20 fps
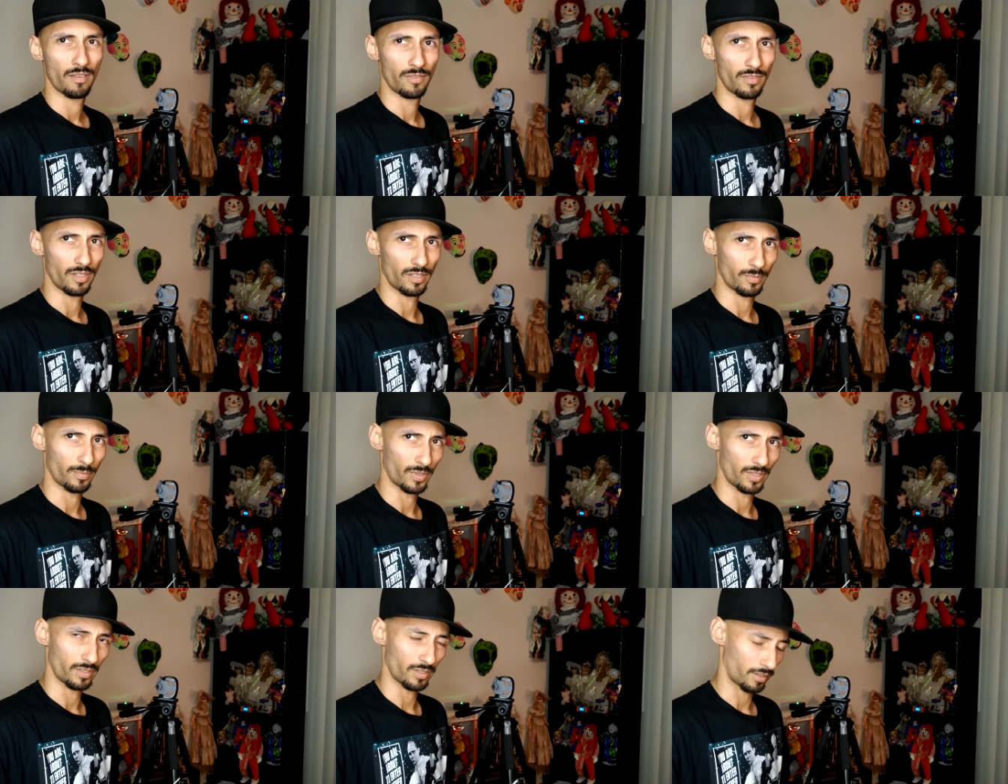
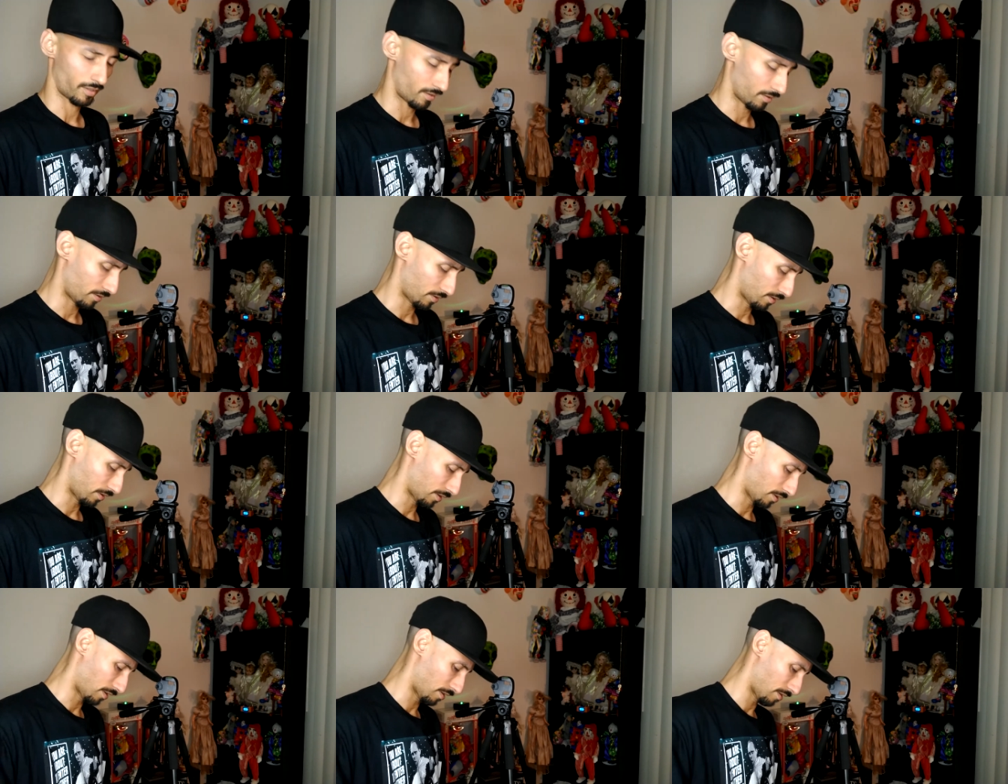this
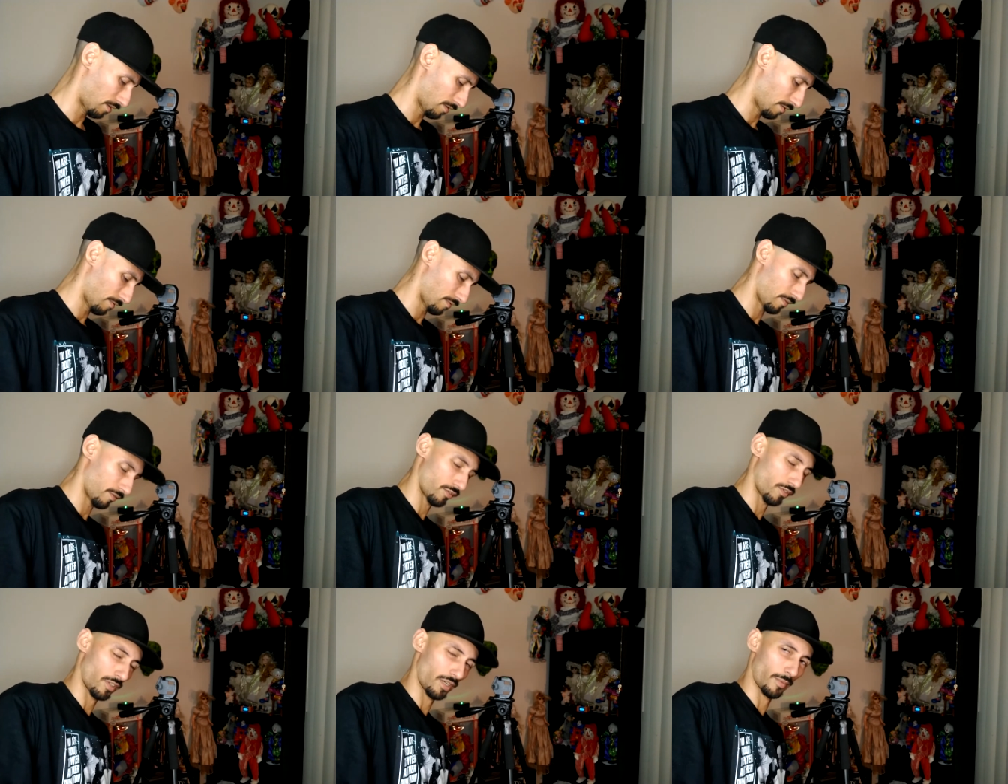particular
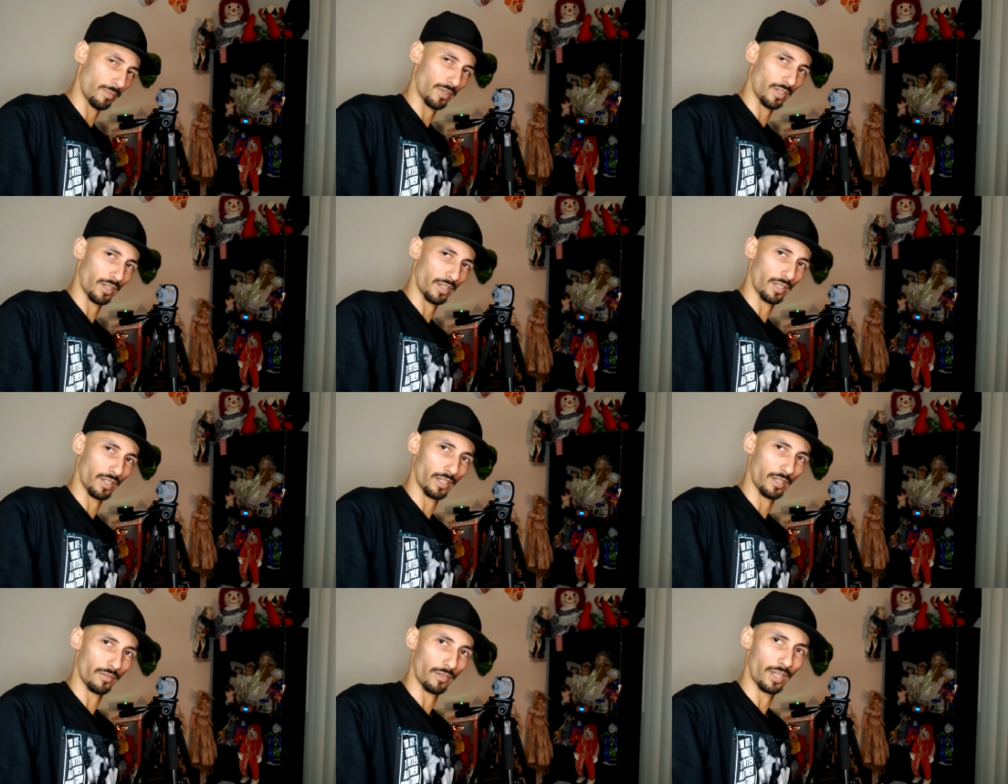tripod
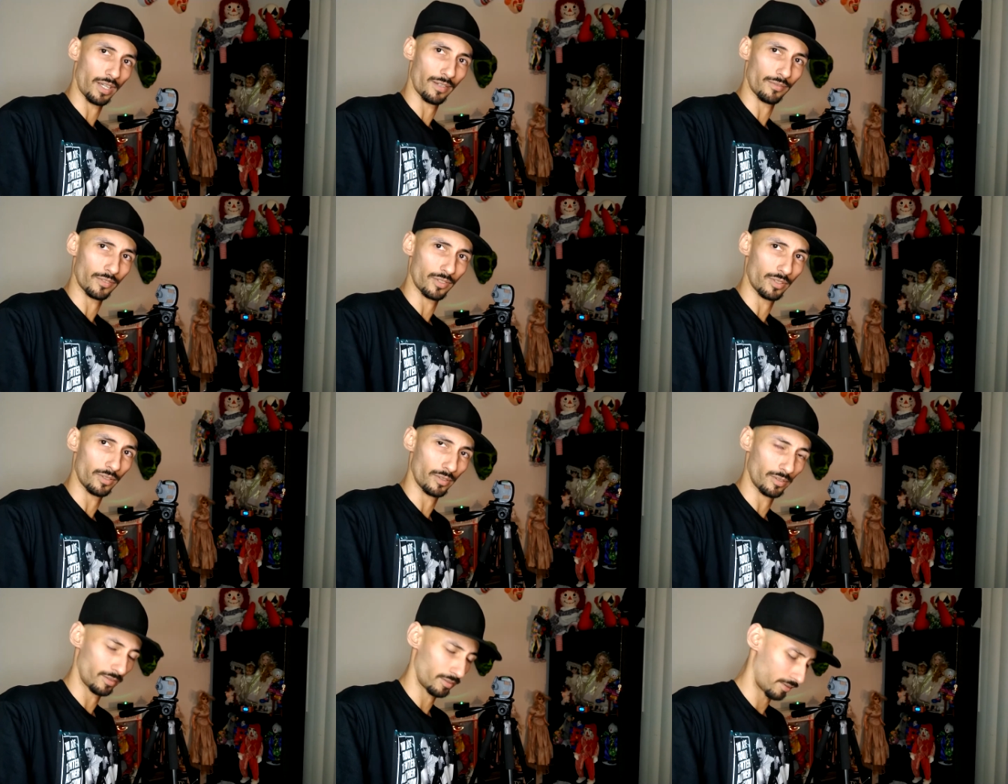I have
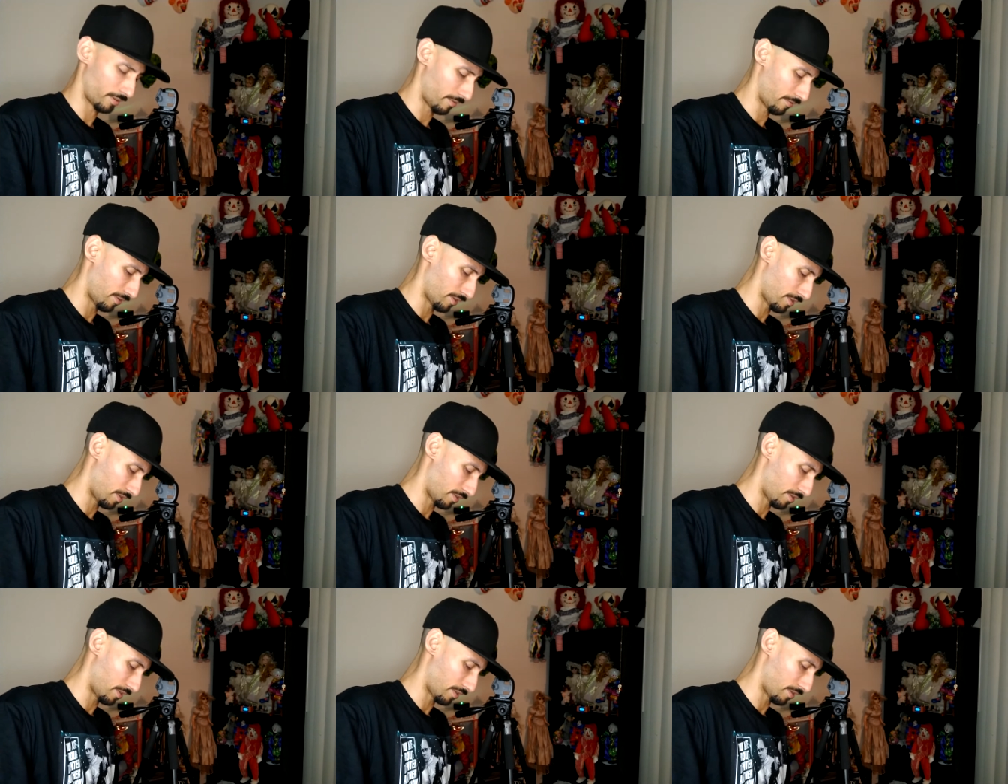two of the